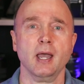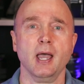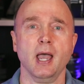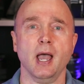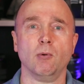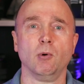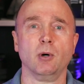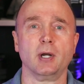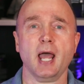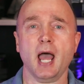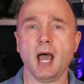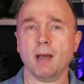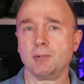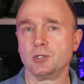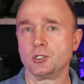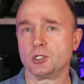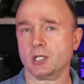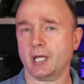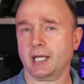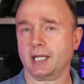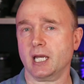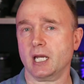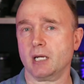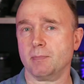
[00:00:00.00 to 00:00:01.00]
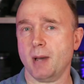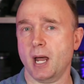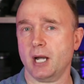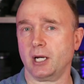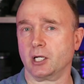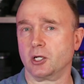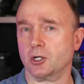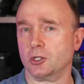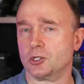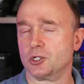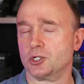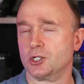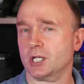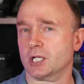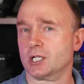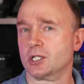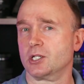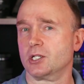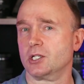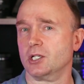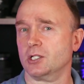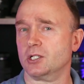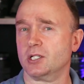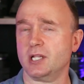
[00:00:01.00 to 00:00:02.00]
And what happens is I get about a good
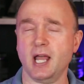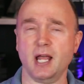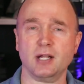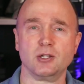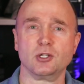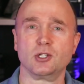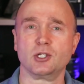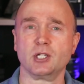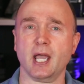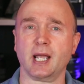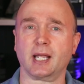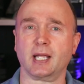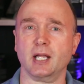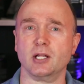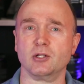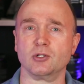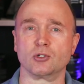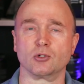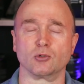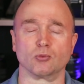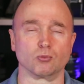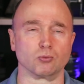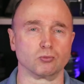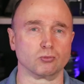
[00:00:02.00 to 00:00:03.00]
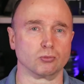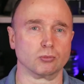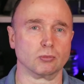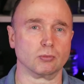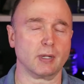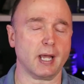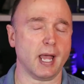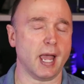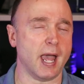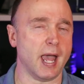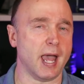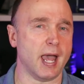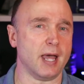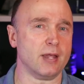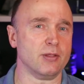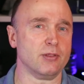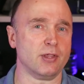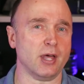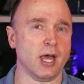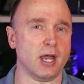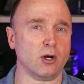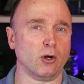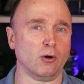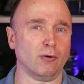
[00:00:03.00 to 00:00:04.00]
6 to 10 seconds, and
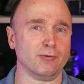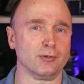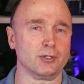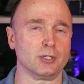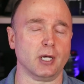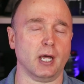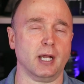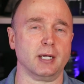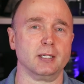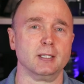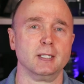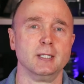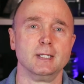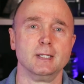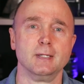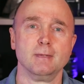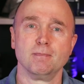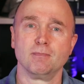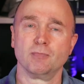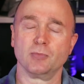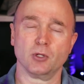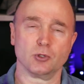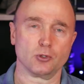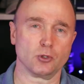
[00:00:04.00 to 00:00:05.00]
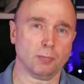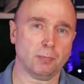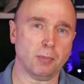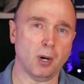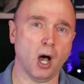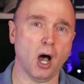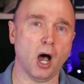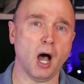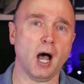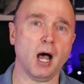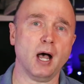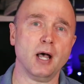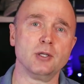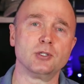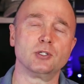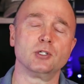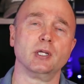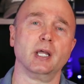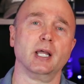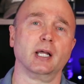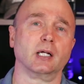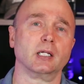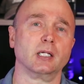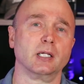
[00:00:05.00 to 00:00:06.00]
then all of a sudden there's a pause,
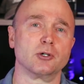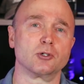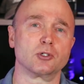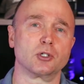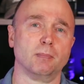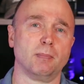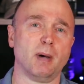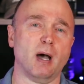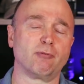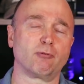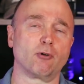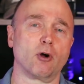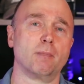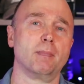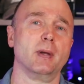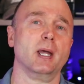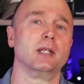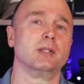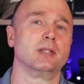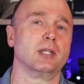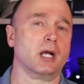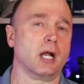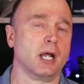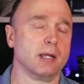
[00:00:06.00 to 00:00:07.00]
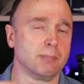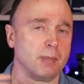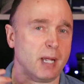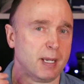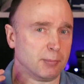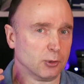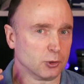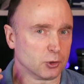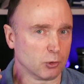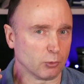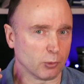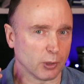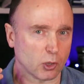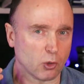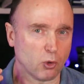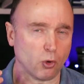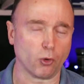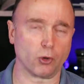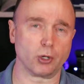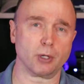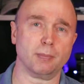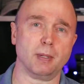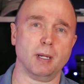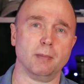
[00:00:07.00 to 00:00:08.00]
it clears the buffer a bit, then I'm able to
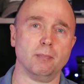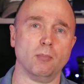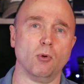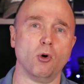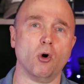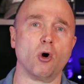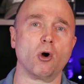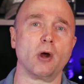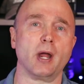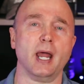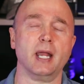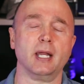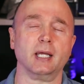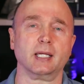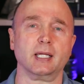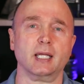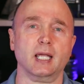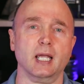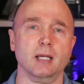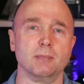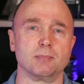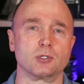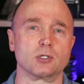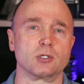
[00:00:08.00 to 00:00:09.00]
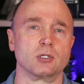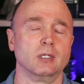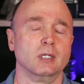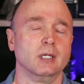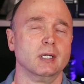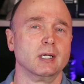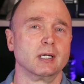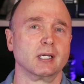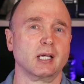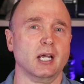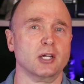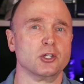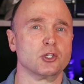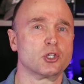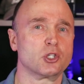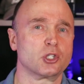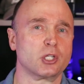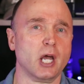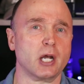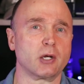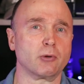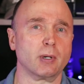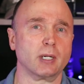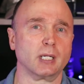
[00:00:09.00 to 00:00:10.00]
record a bit more, and it keeps kind of
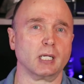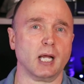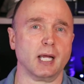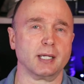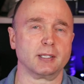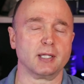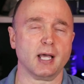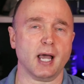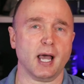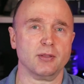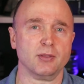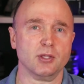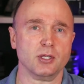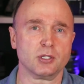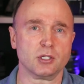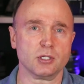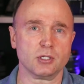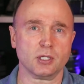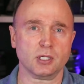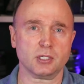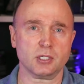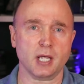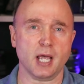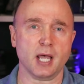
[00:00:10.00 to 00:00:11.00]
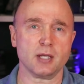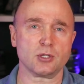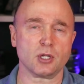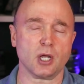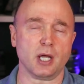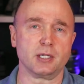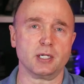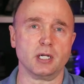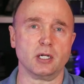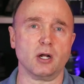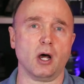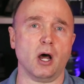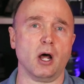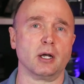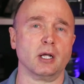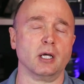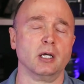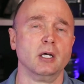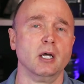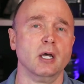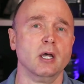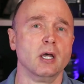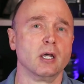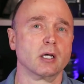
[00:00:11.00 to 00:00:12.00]
stuttering like that. And this is a test I did on a
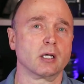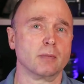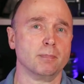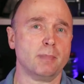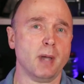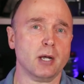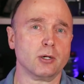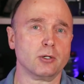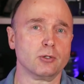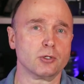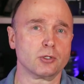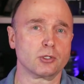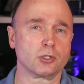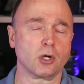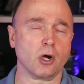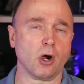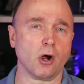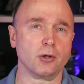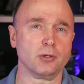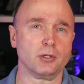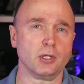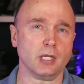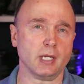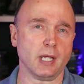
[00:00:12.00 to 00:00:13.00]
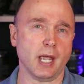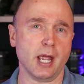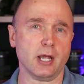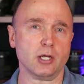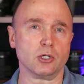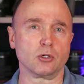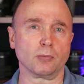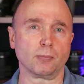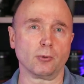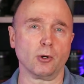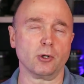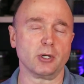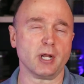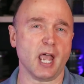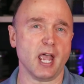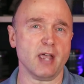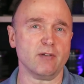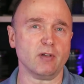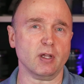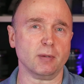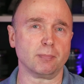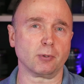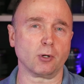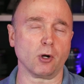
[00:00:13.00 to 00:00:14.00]
competitor's card, the Angelbird
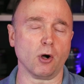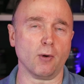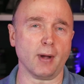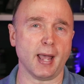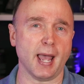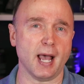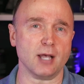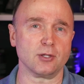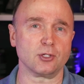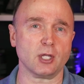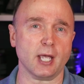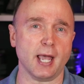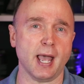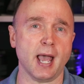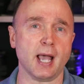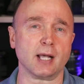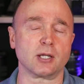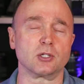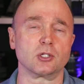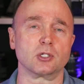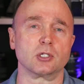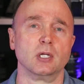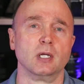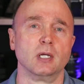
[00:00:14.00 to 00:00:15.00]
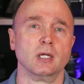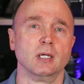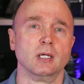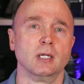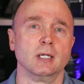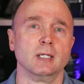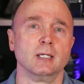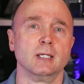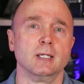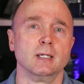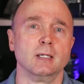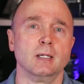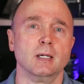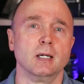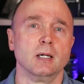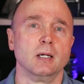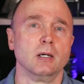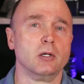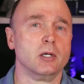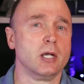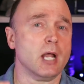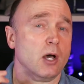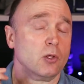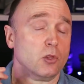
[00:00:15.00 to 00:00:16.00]
AV PRO SX.
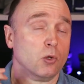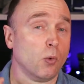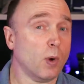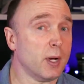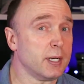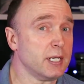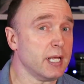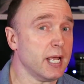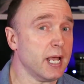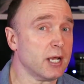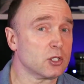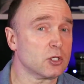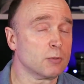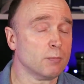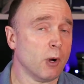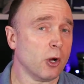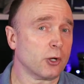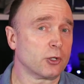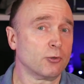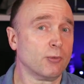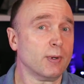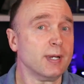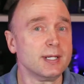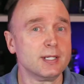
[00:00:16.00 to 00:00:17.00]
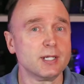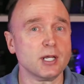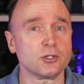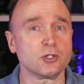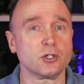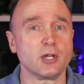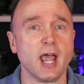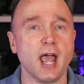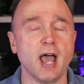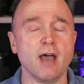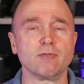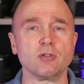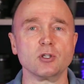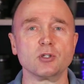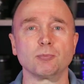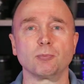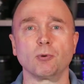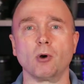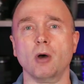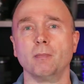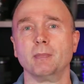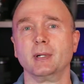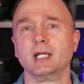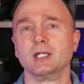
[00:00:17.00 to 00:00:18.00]
Now the 1DX Mark III doesn't have this
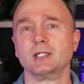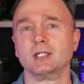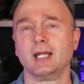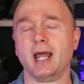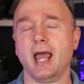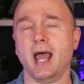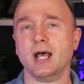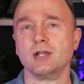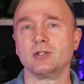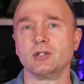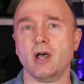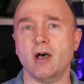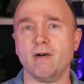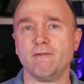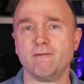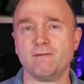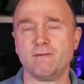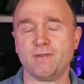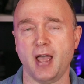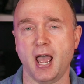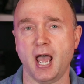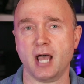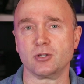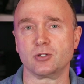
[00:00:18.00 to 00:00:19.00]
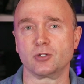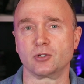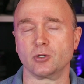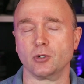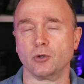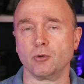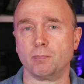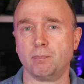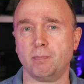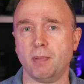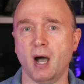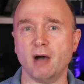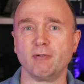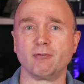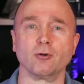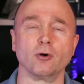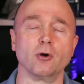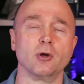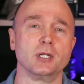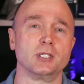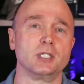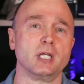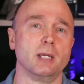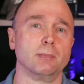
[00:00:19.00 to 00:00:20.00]
problem because it has a faster
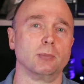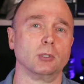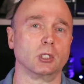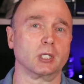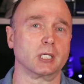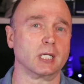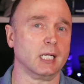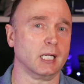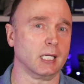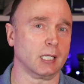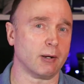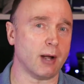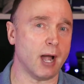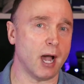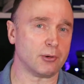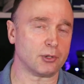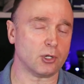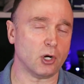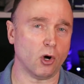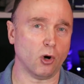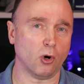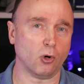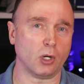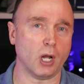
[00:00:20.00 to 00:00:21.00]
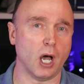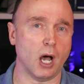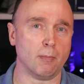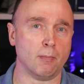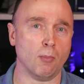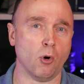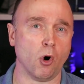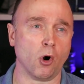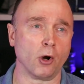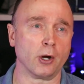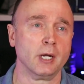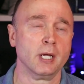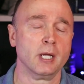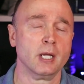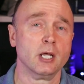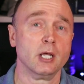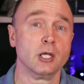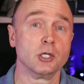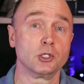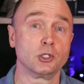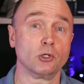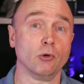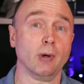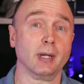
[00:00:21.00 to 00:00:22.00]
buffer, it's able to clear out a whole lot more,
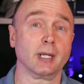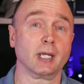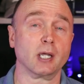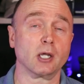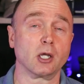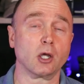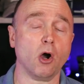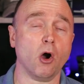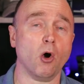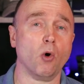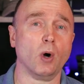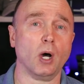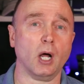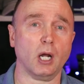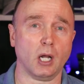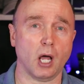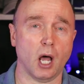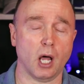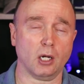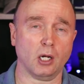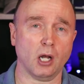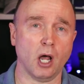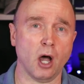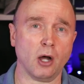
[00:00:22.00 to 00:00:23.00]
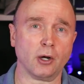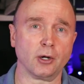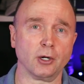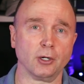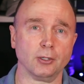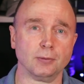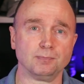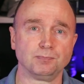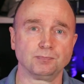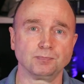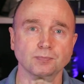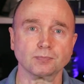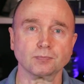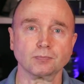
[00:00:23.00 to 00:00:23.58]
so it can go a lot longer.